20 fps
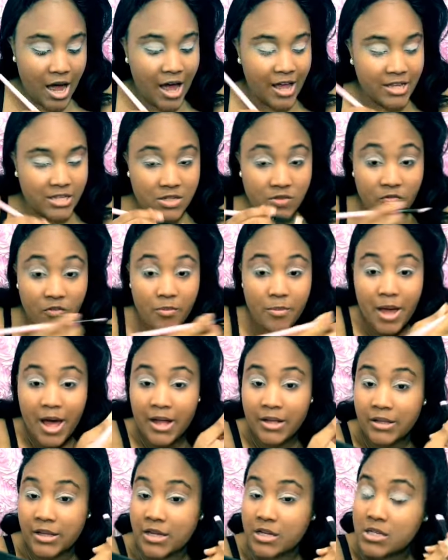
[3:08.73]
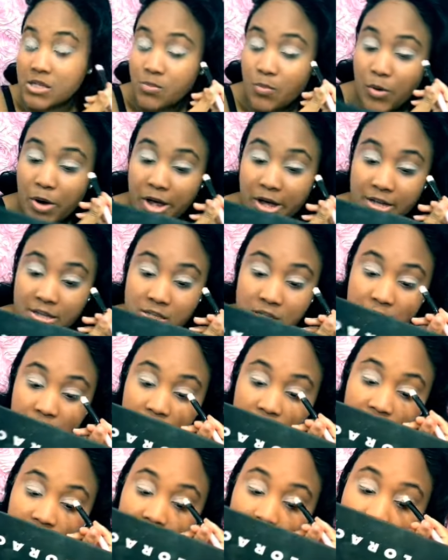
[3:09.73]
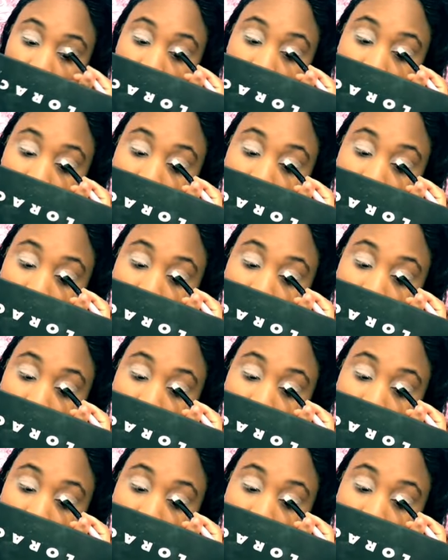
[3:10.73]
got is from AliExpress. If you